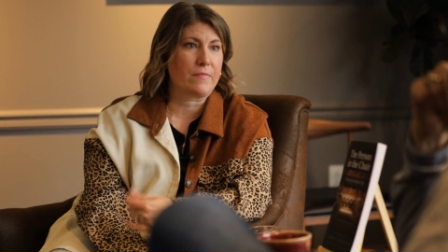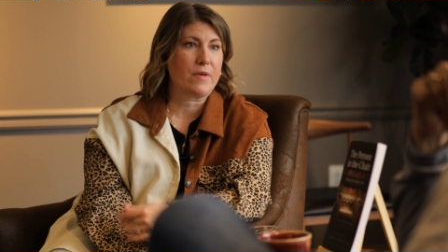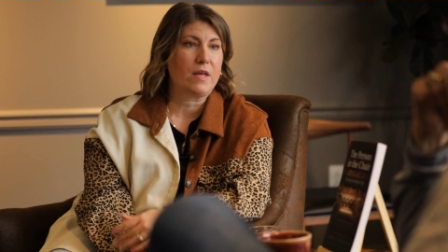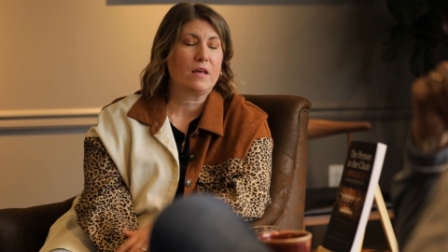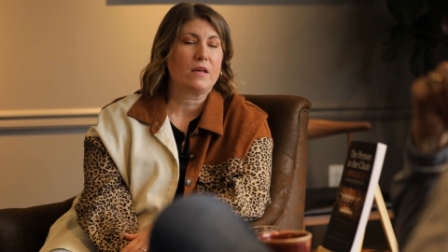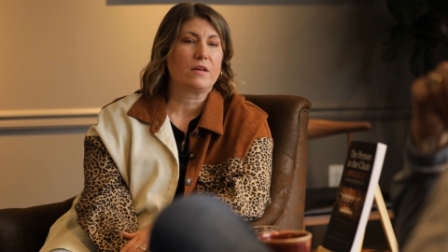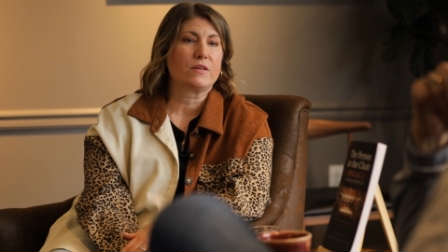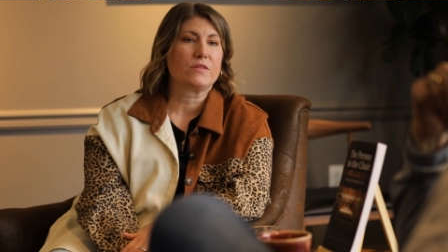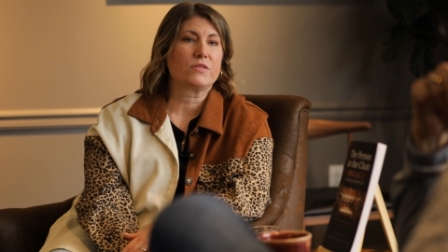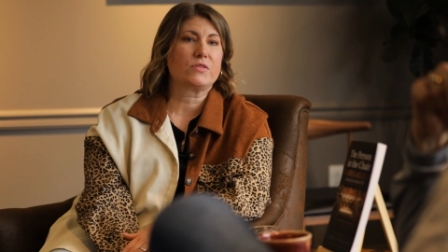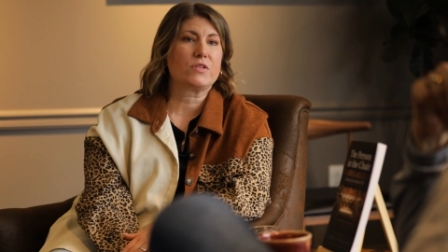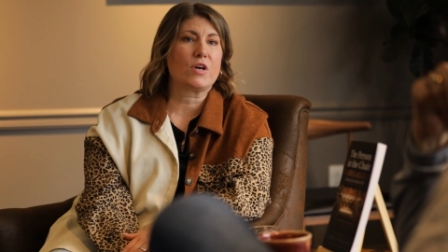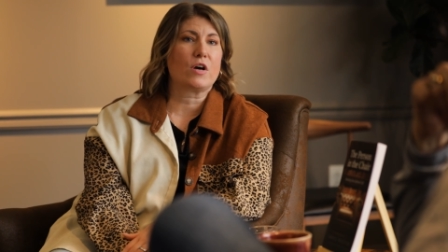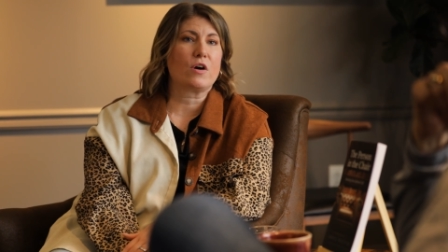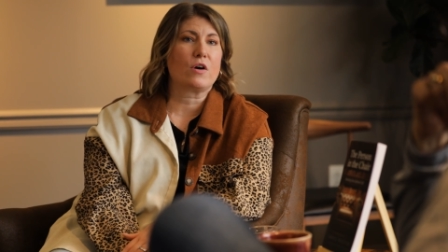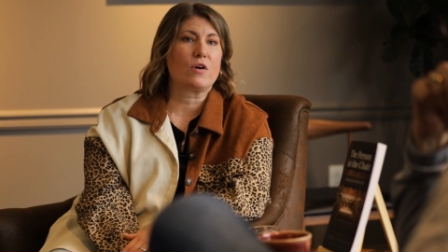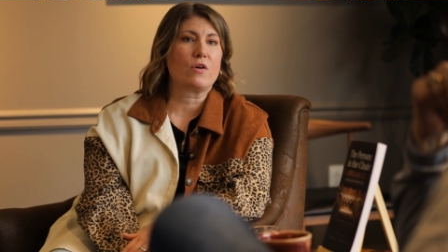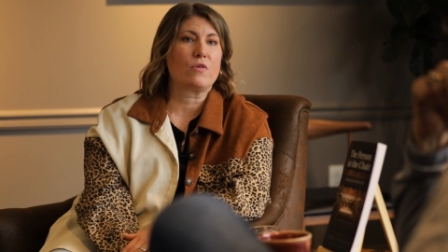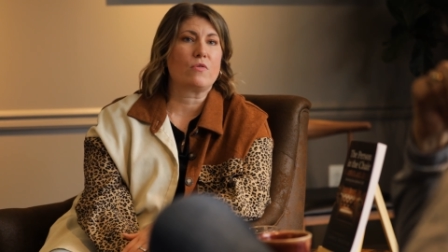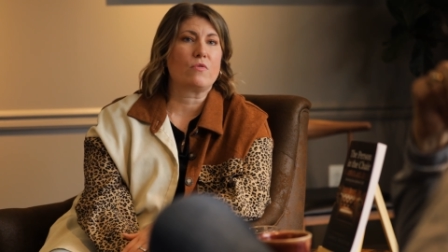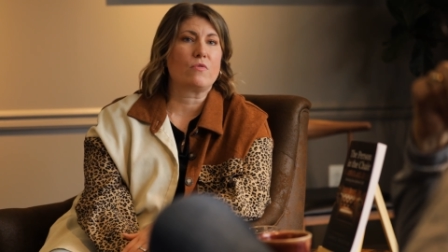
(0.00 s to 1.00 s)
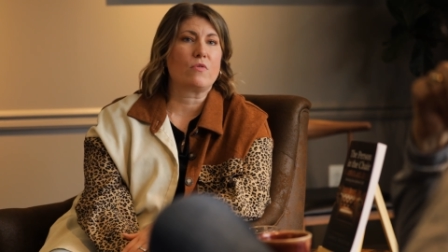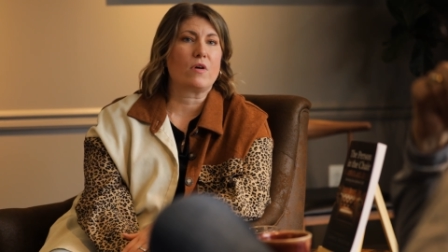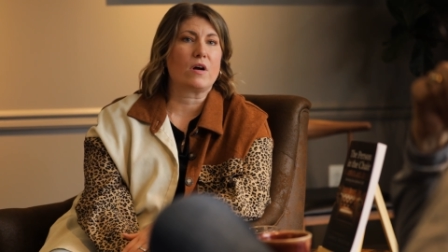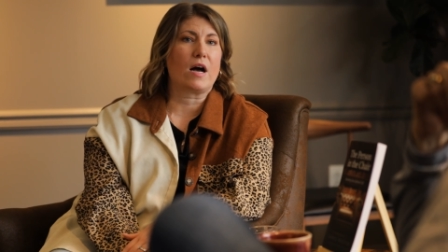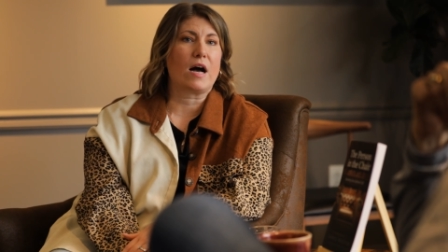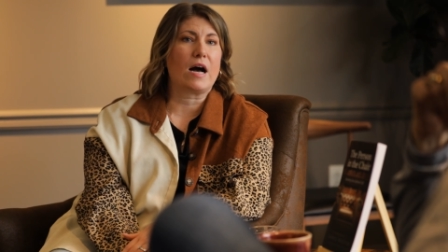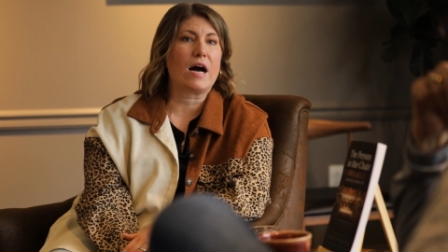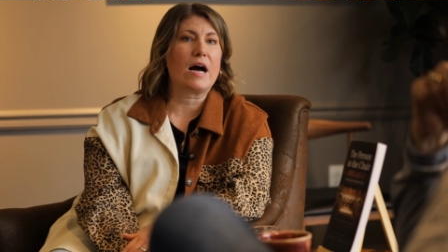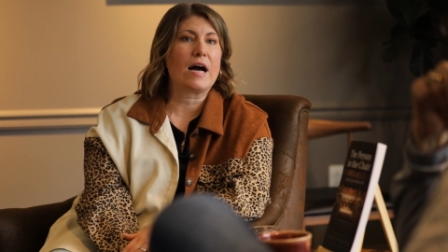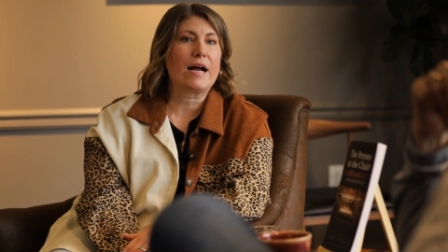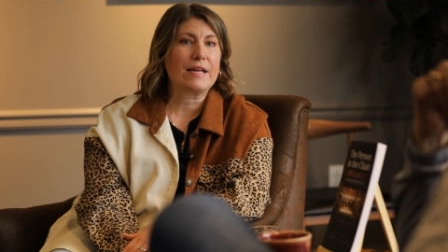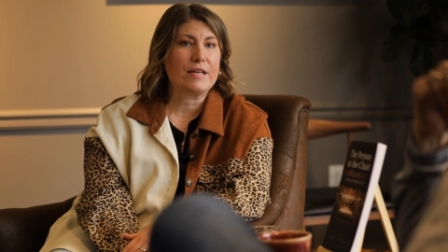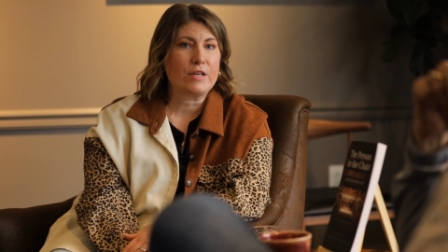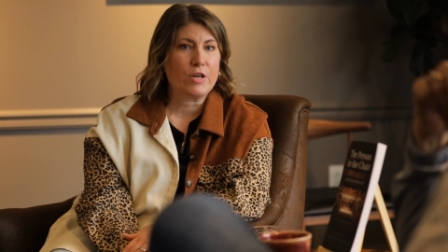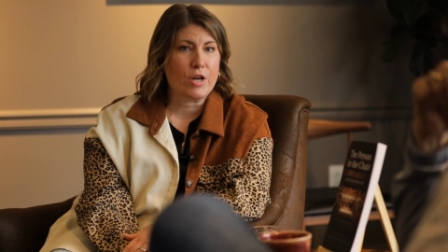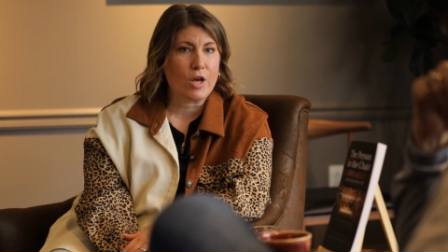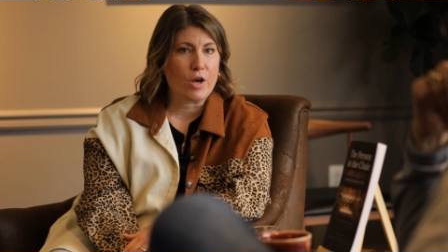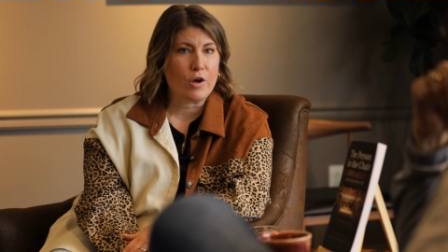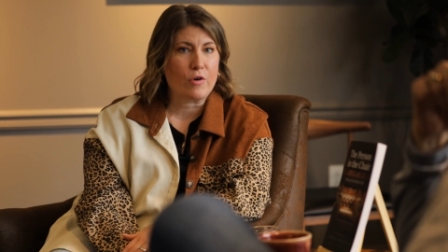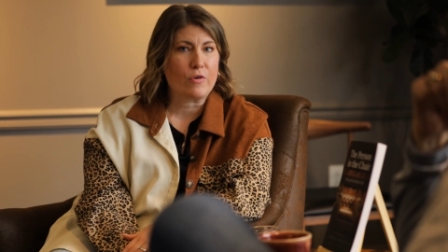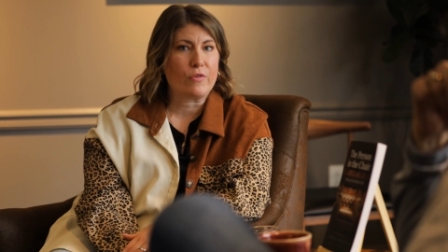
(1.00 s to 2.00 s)
Mm-hmm. So I
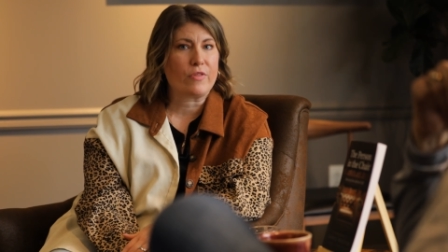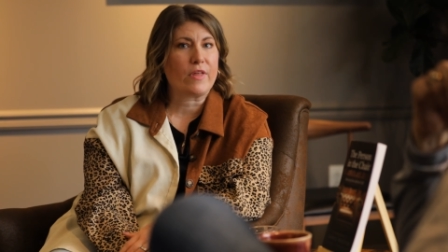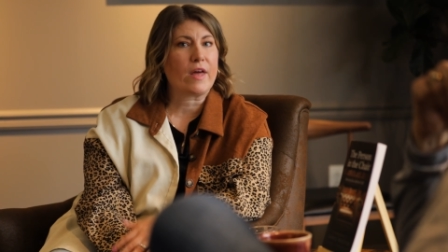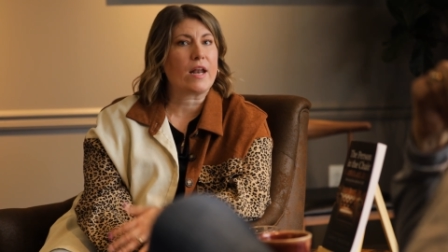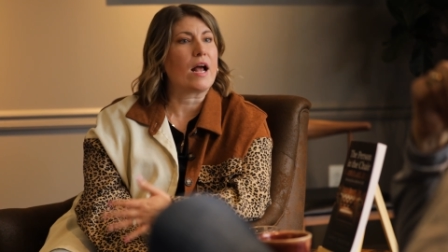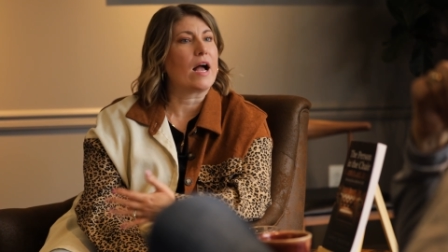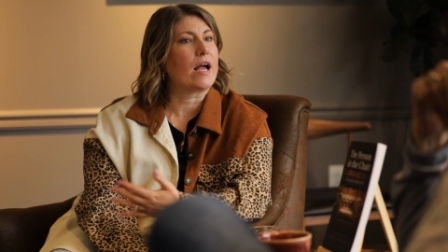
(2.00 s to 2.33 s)
know that